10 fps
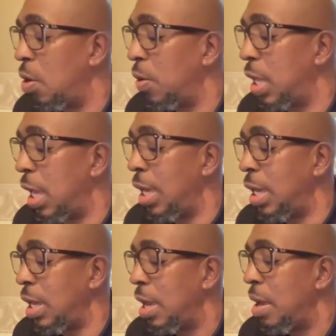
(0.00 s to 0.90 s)
O
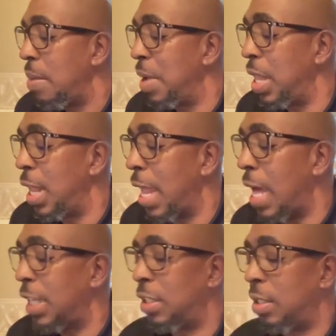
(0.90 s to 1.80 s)
king, but
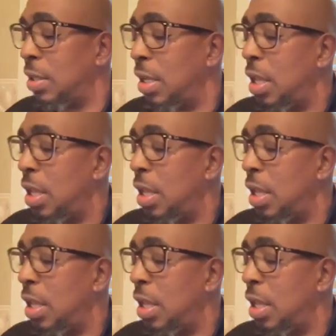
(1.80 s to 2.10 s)
Elijah,